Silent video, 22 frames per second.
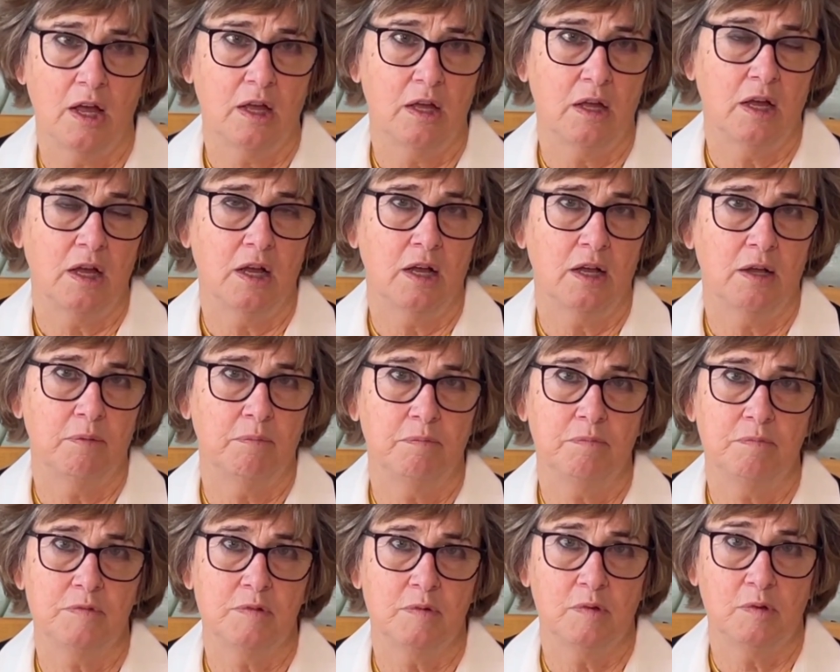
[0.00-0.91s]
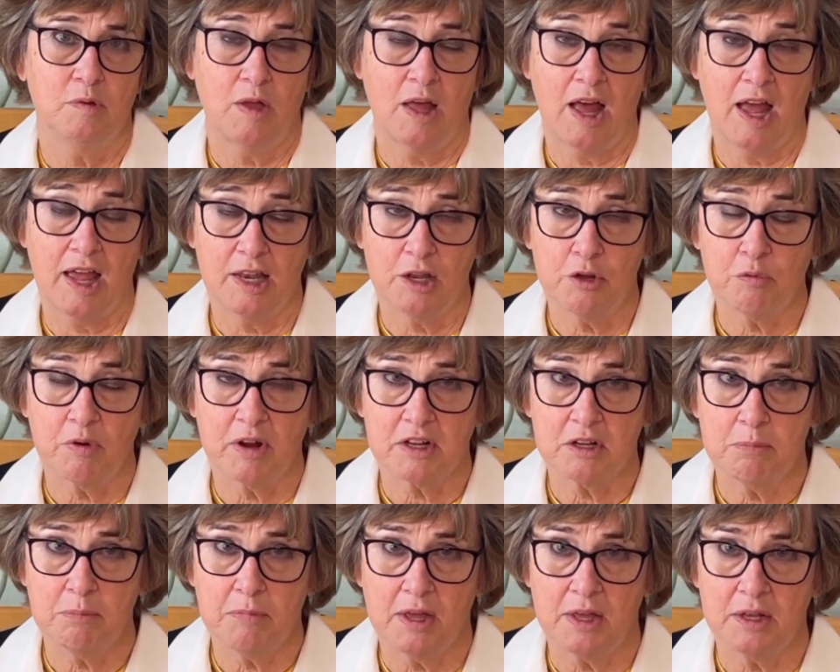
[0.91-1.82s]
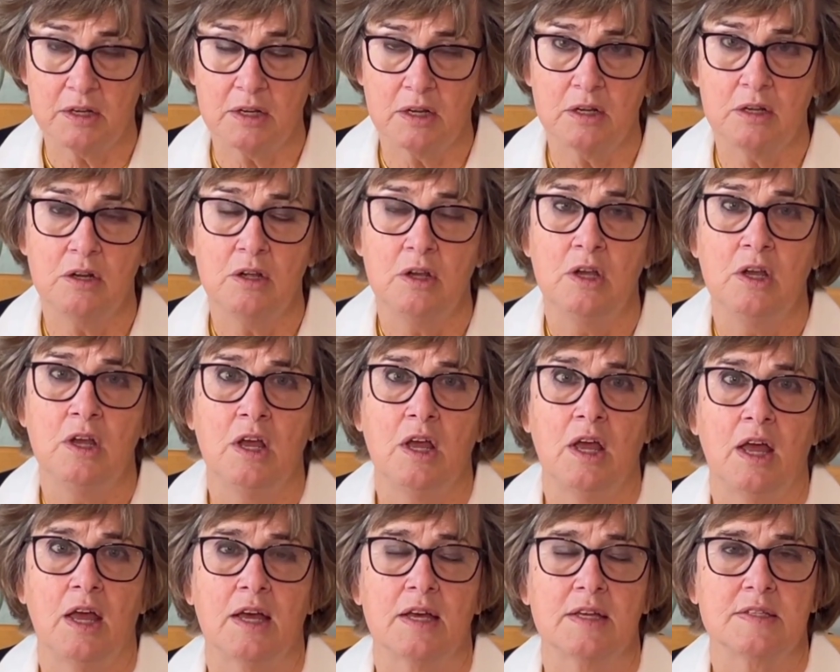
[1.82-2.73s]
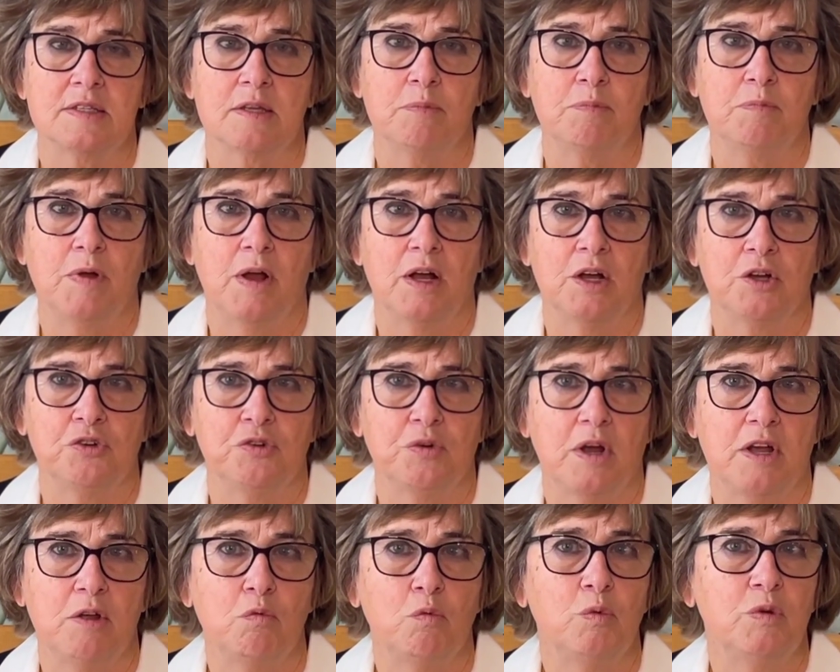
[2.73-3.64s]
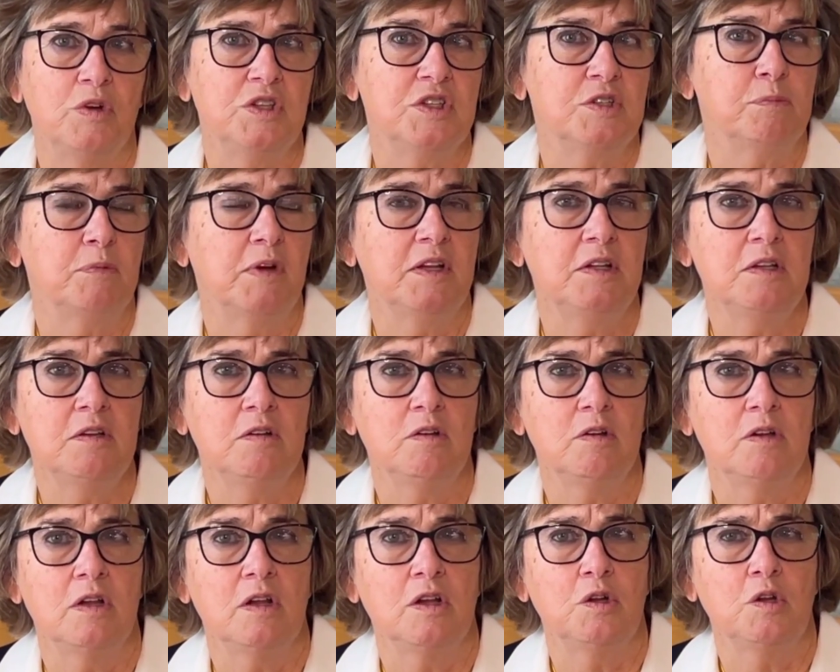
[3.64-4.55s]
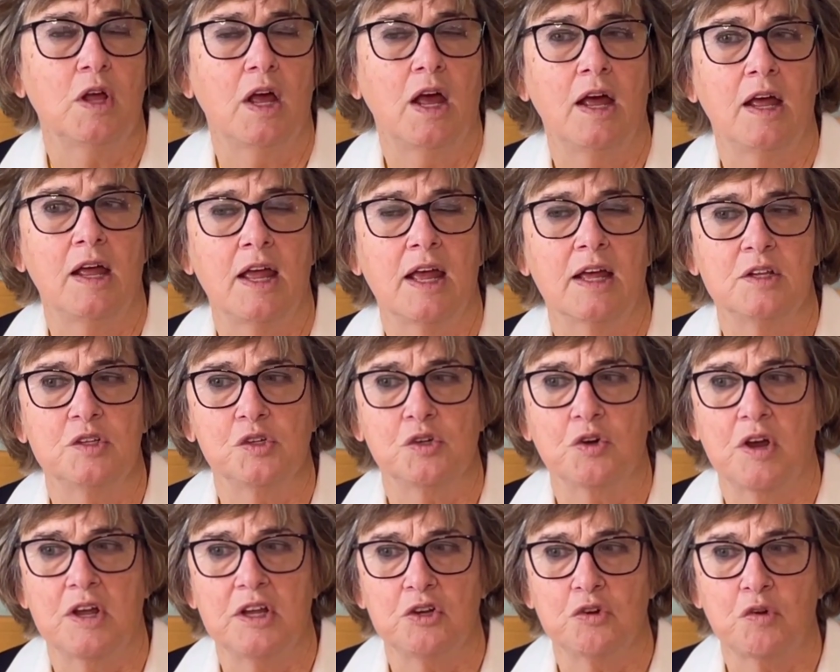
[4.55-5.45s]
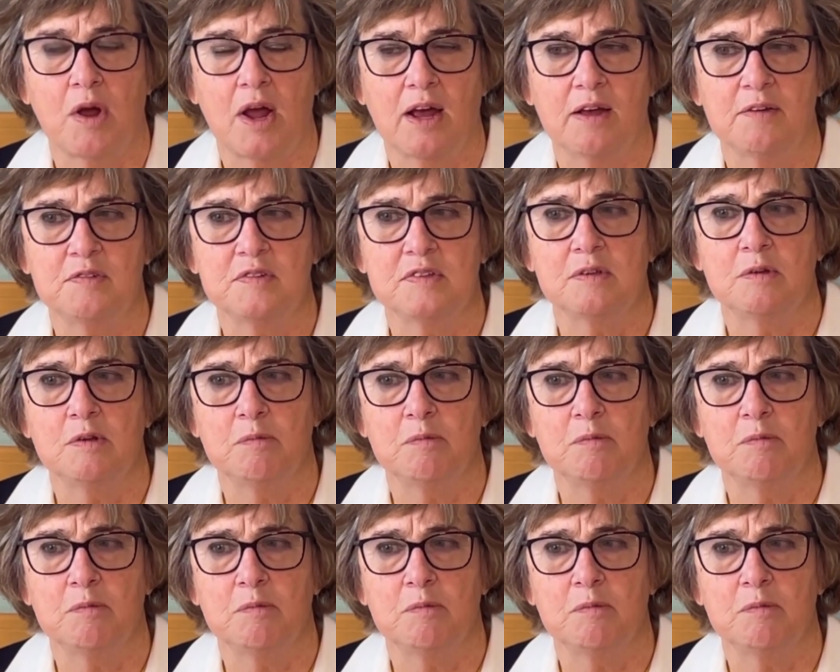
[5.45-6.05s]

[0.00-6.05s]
highly recommended as a great woodsman. He has great crafts and